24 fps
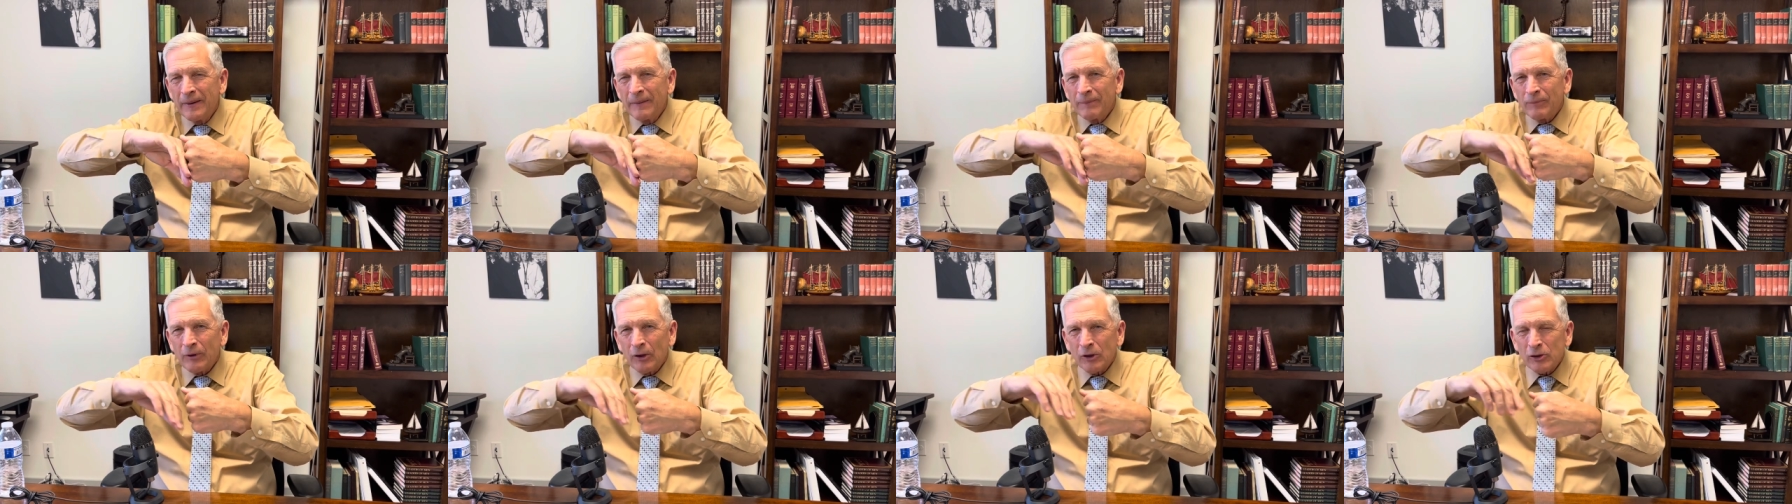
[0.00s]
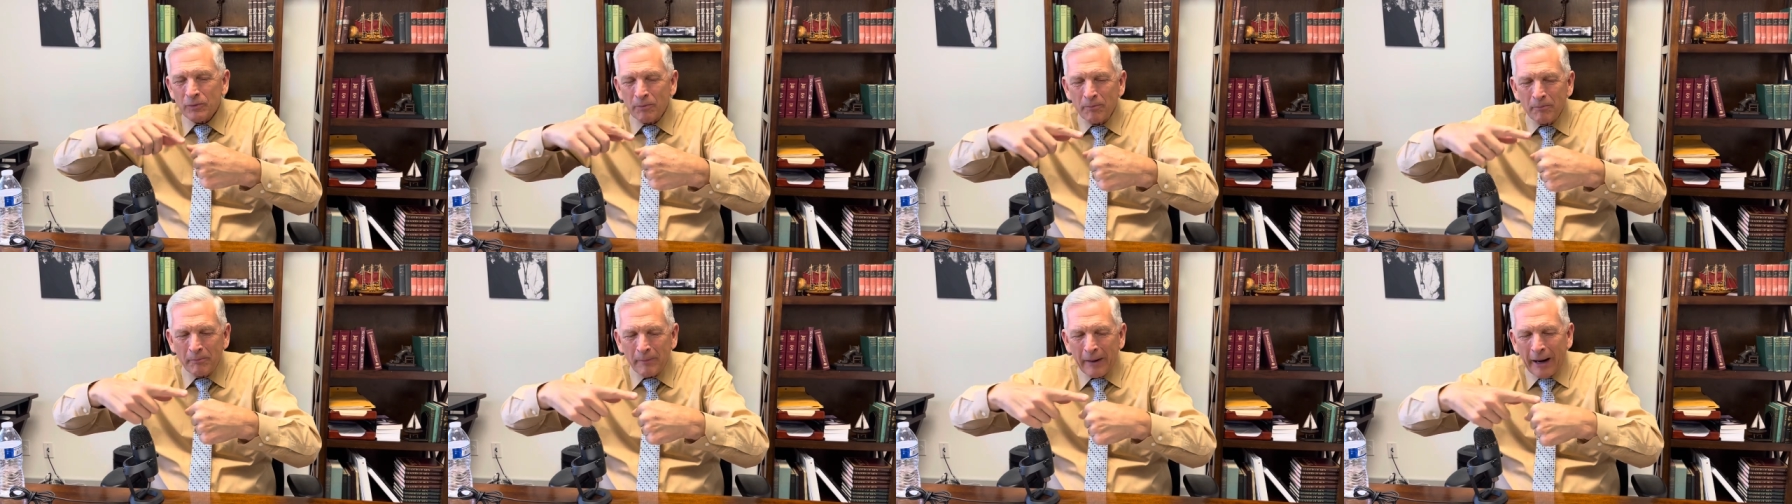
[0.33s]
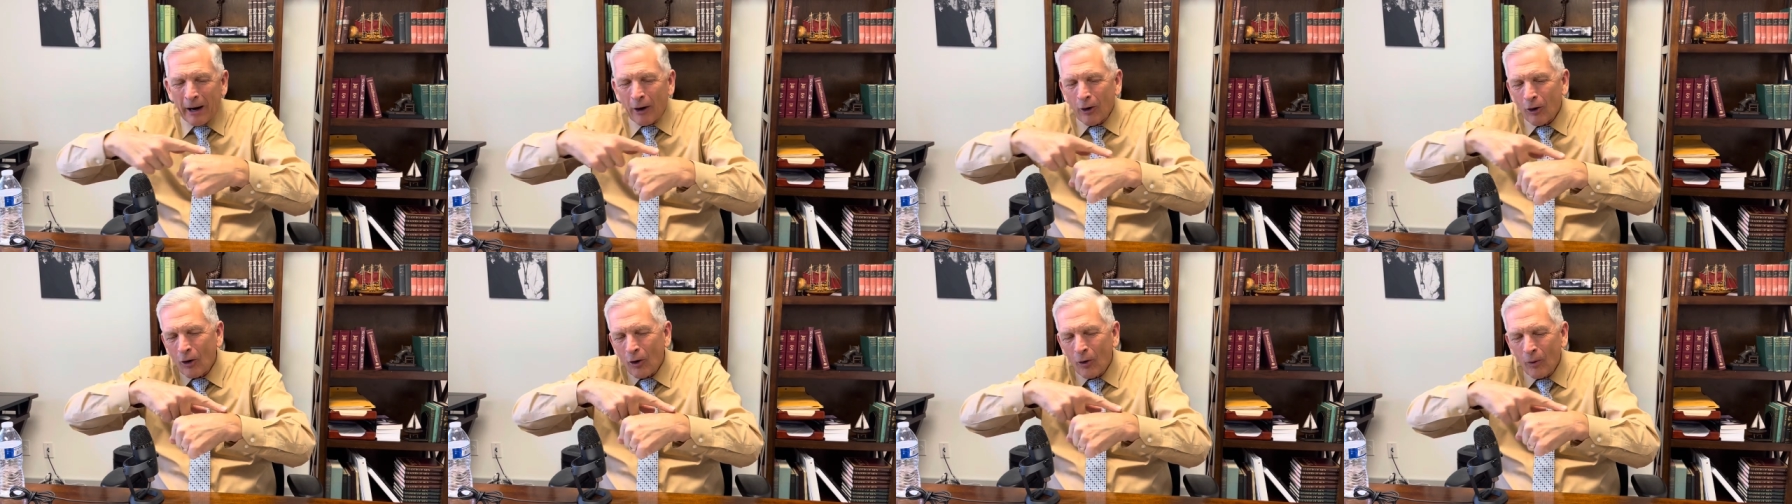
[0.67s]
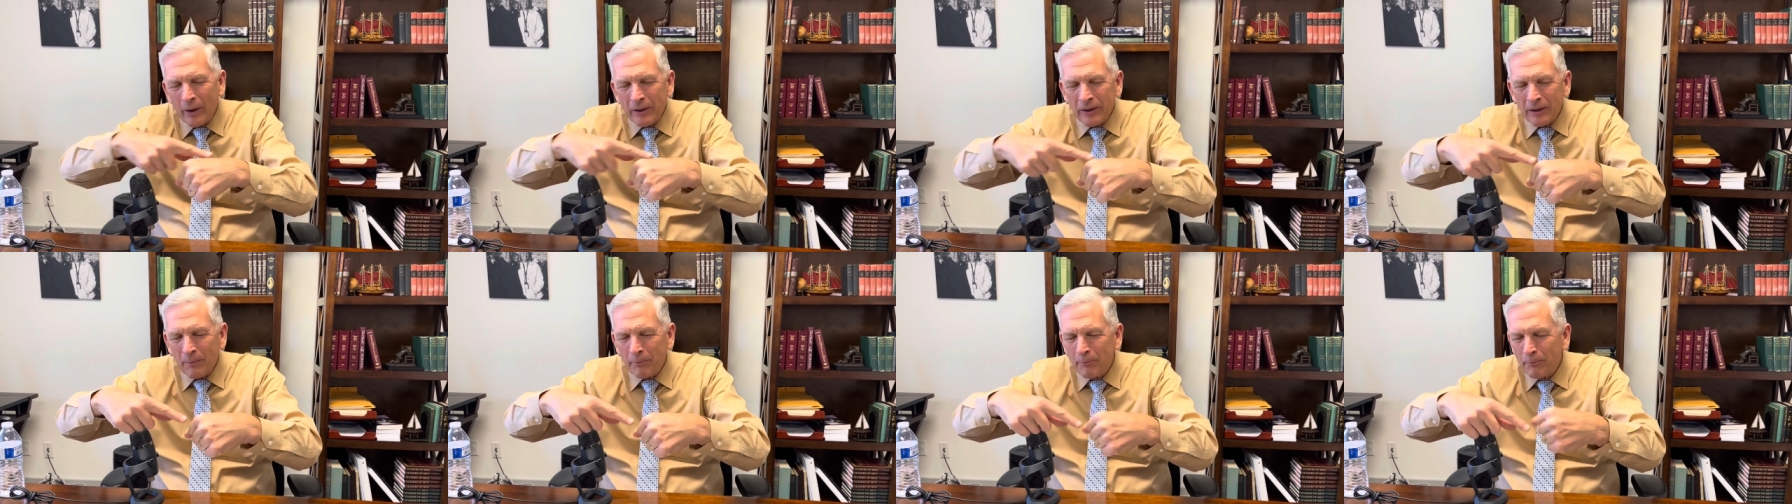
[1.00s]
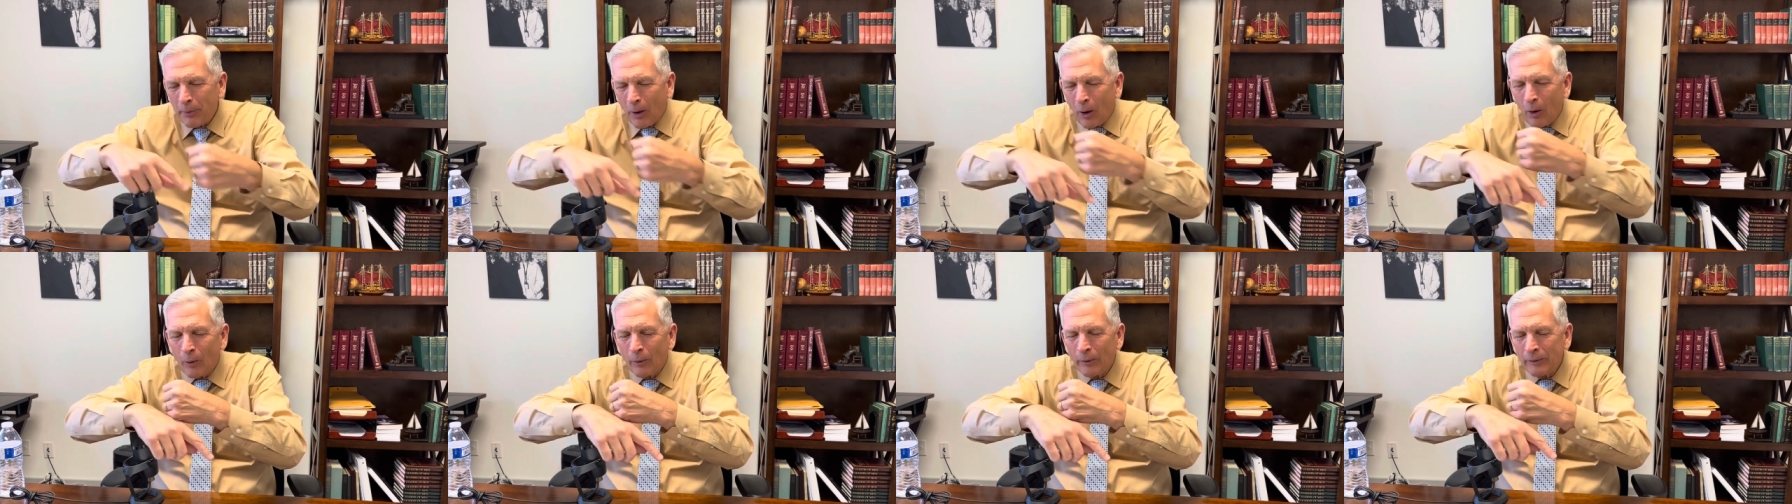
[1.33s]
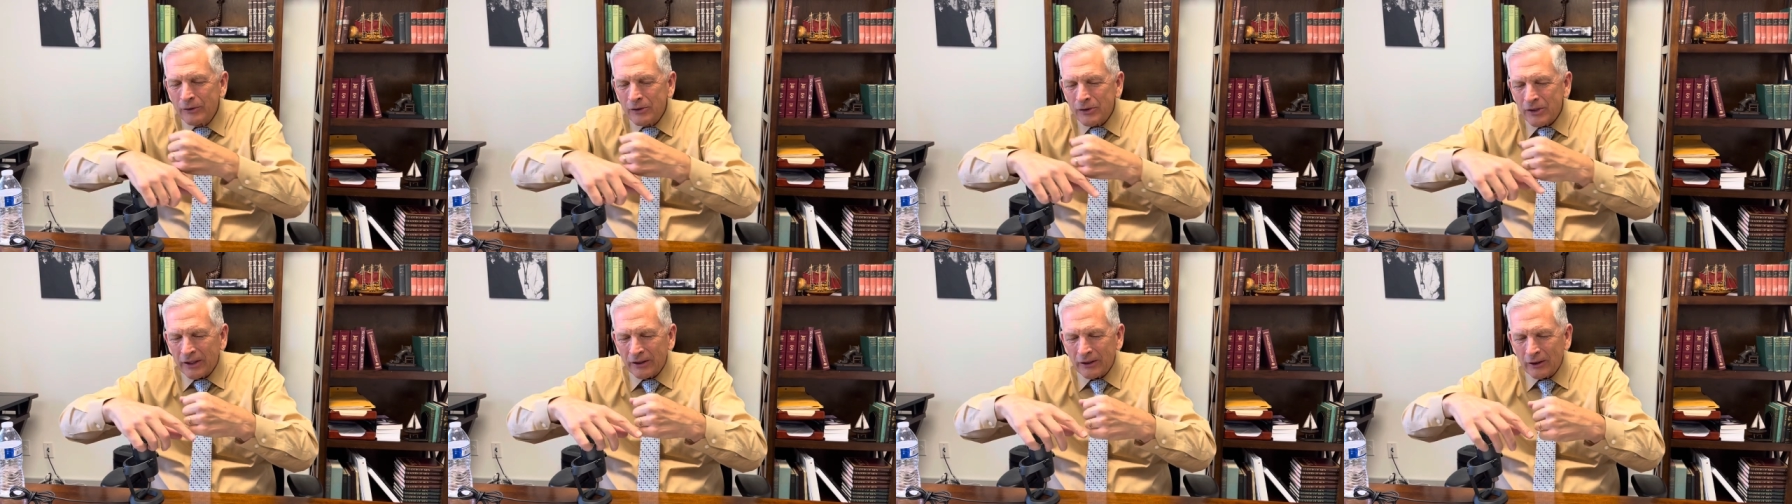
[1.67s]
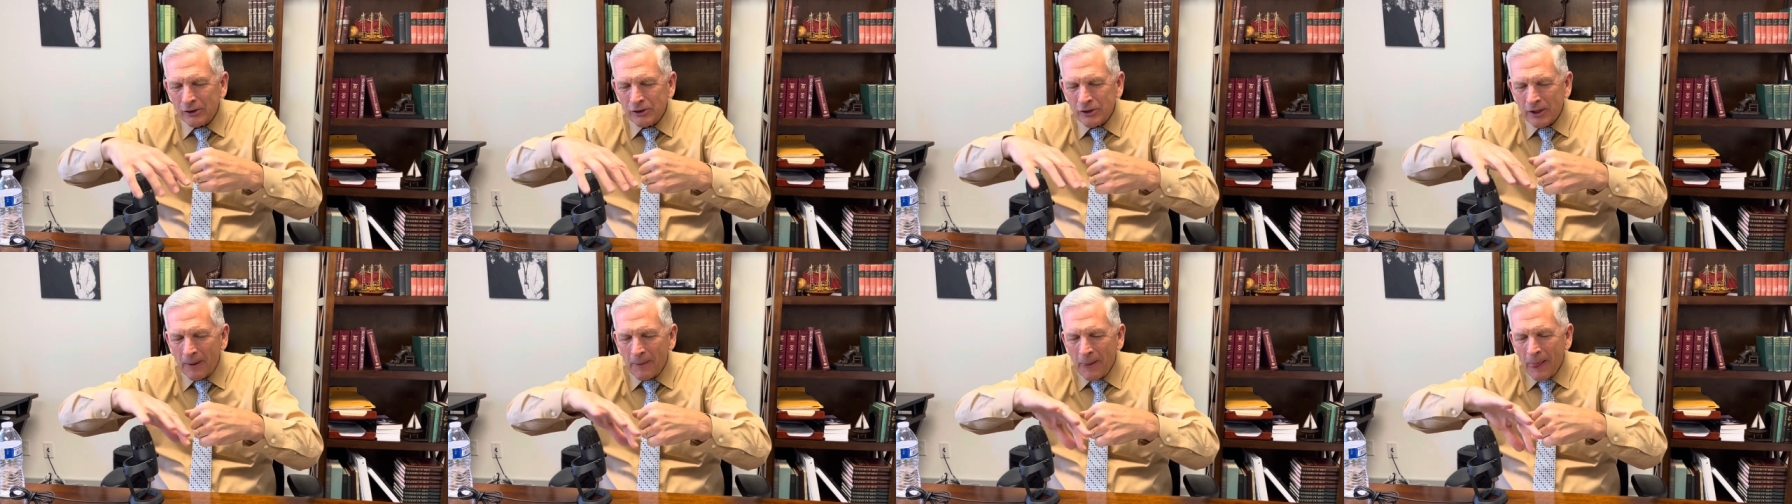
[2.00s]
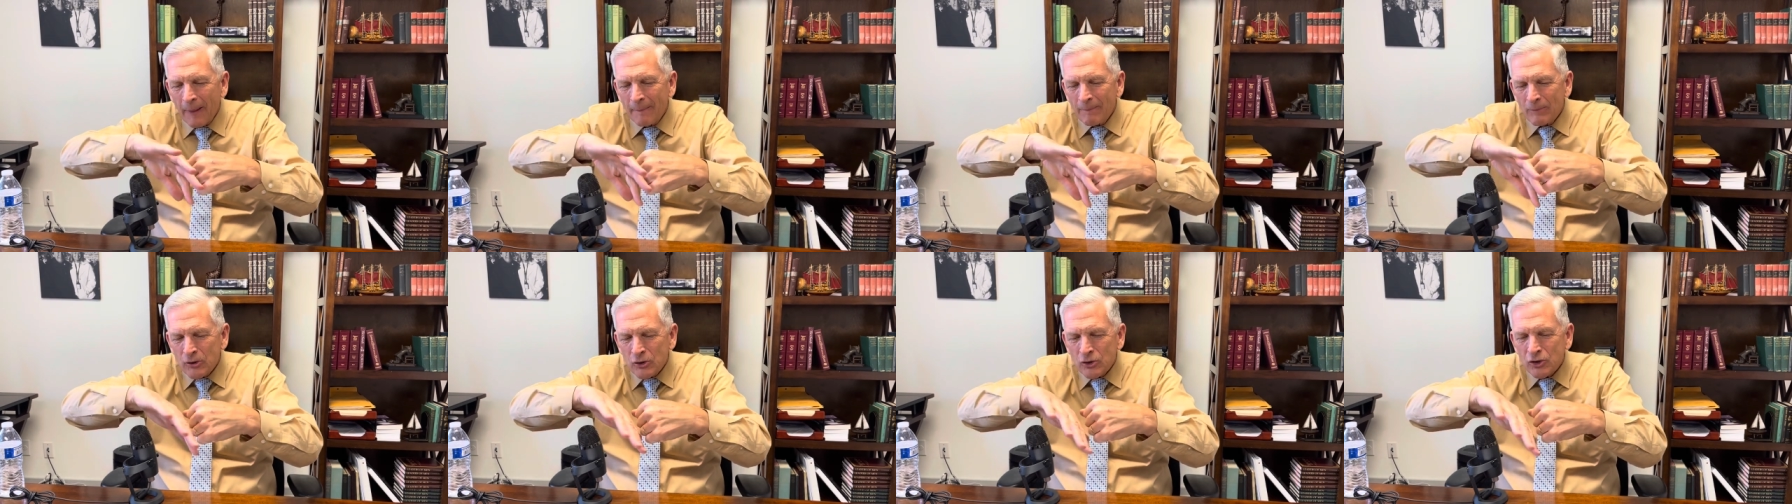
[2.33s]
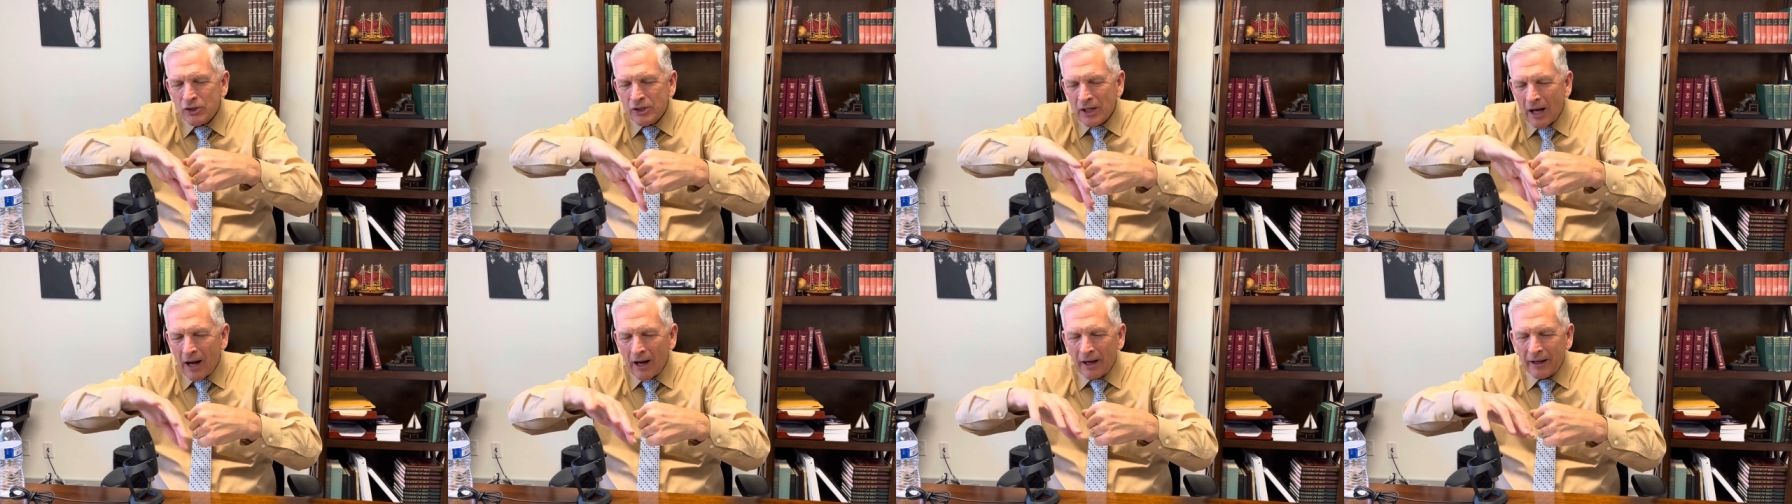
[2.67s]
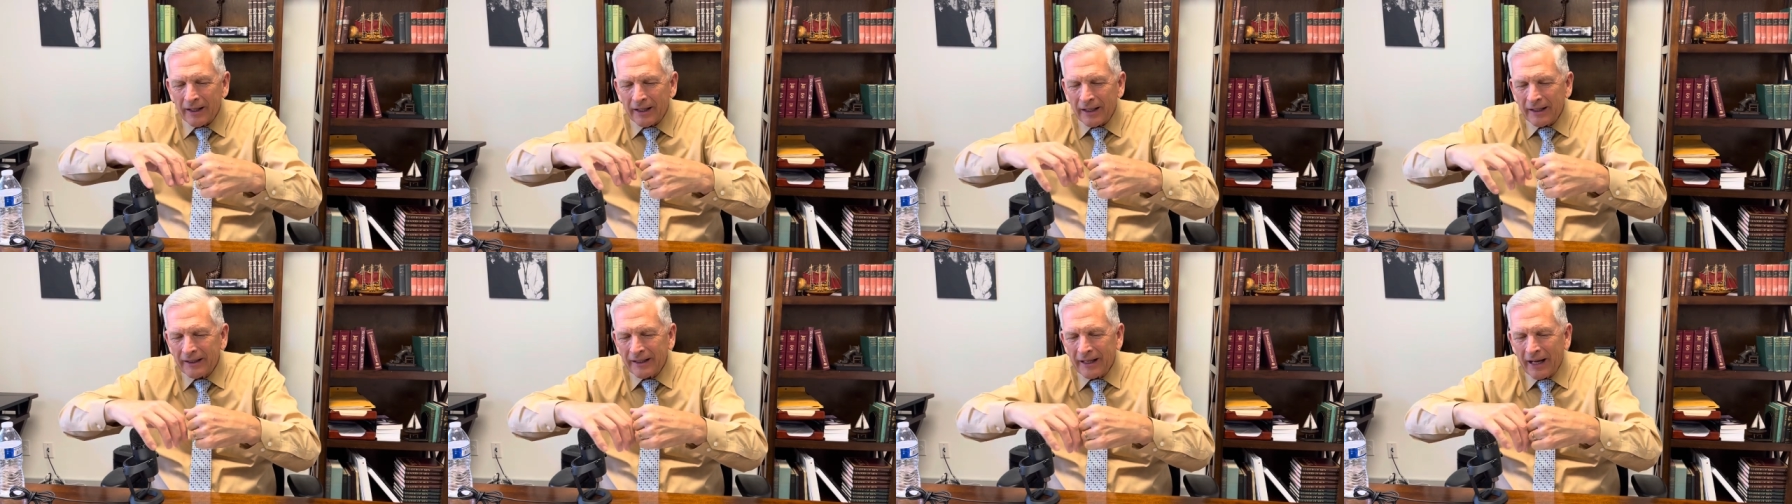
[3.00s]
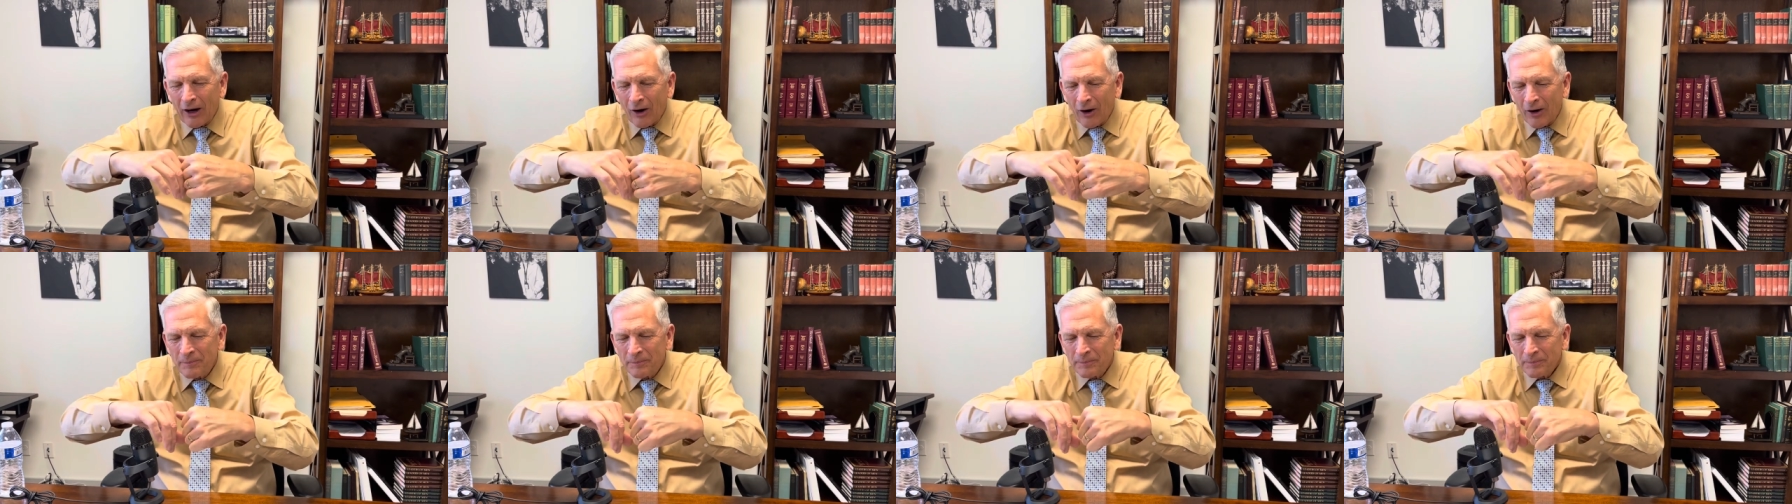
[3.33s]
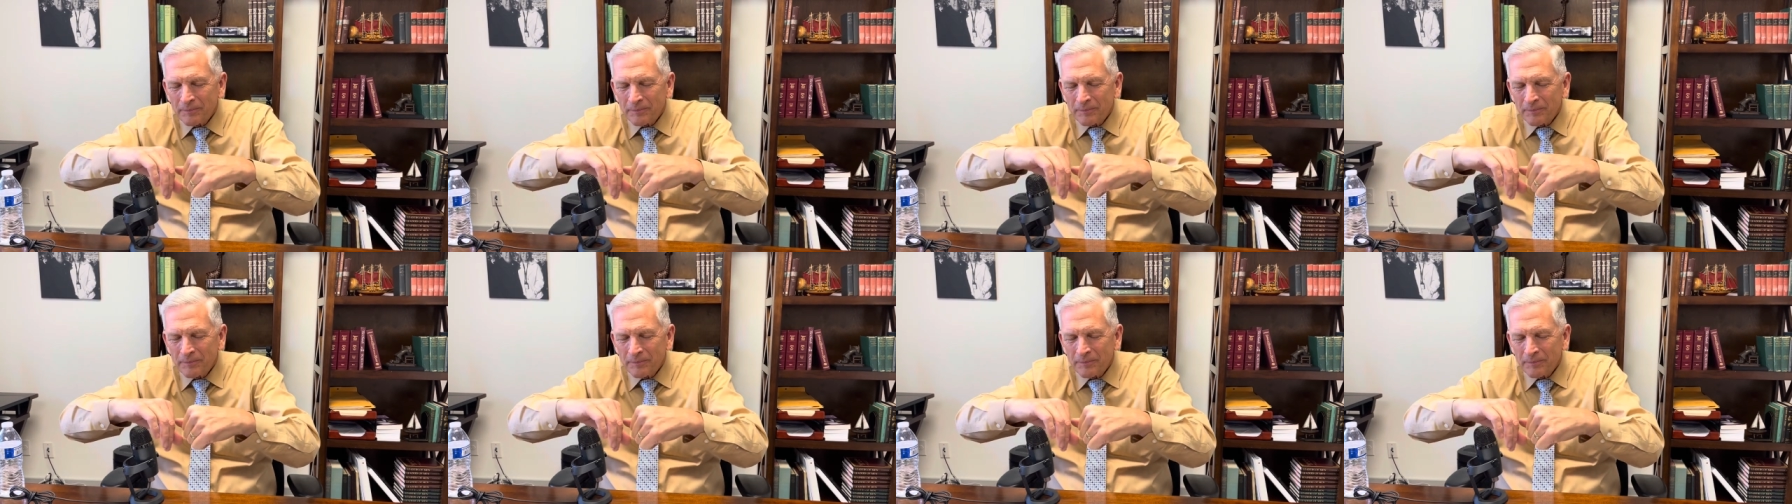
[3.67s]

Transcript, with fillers: there's marrow in the bones and there's a socket in there and